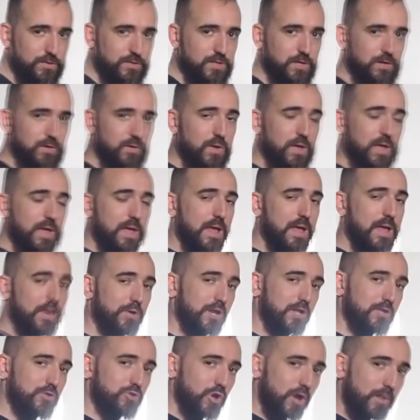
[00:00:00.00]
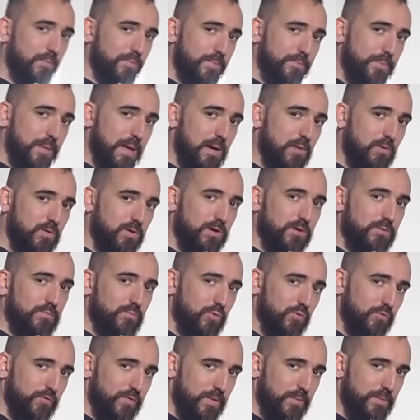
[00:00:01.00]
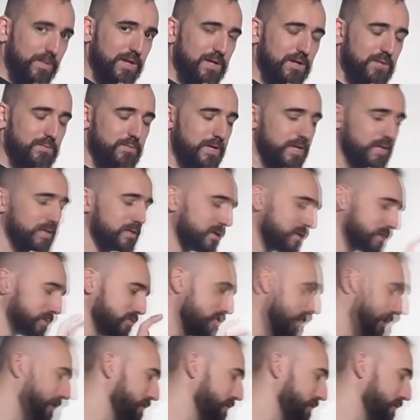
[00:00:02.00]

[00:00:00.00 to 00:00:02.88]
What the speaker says: So I'm going to drop the power, move them a little bit, and